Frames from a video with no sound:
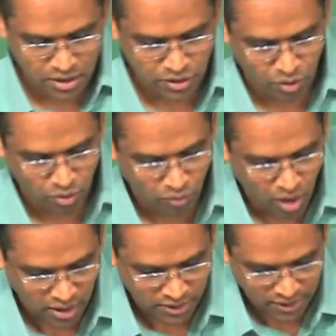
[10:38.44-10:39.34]
So,
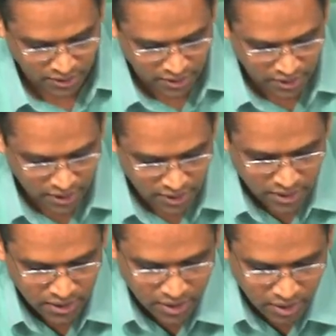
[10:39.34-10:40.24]

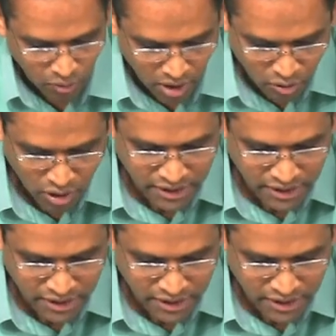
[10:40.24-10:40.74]
what you are